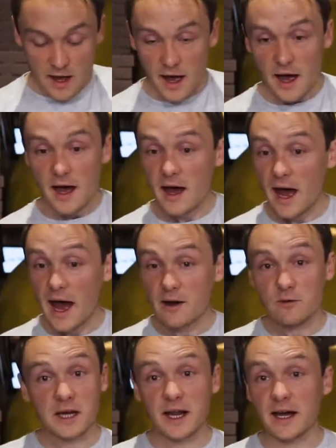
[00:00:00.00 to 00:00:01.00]
And
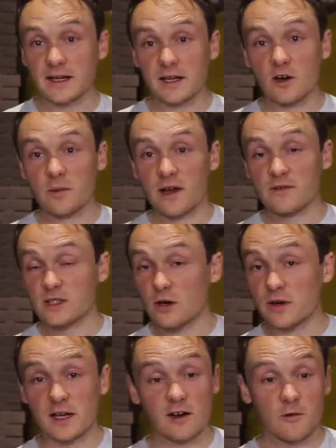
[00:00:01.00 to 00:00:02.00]
we're gonna add a little bit of salt
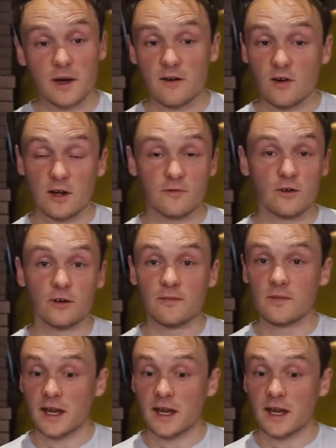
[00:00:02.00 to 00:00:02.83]
and a little bit of olive oil.